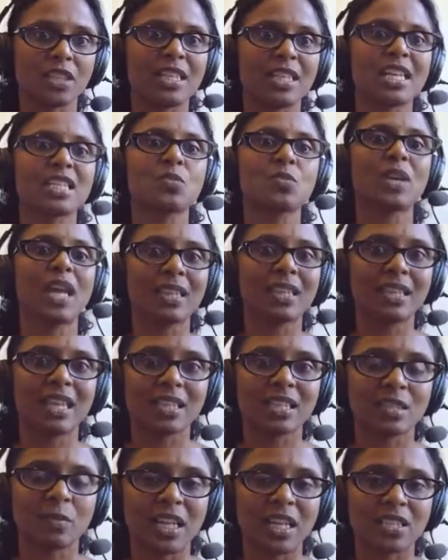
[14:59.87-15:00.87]
And yes, we had the
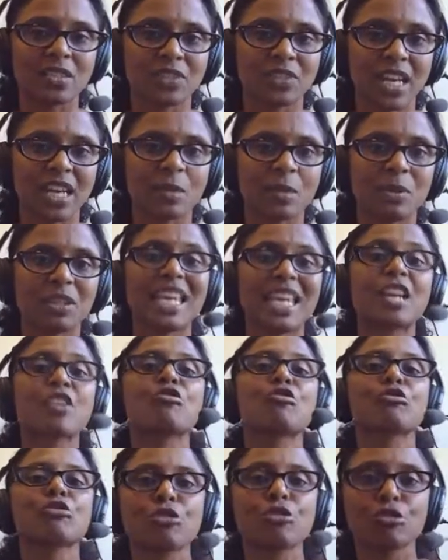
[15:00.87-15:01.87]
exabytes of data, but they
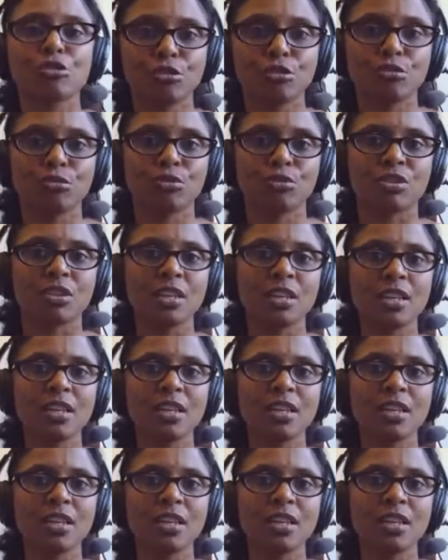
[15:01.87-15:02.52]
couldn't use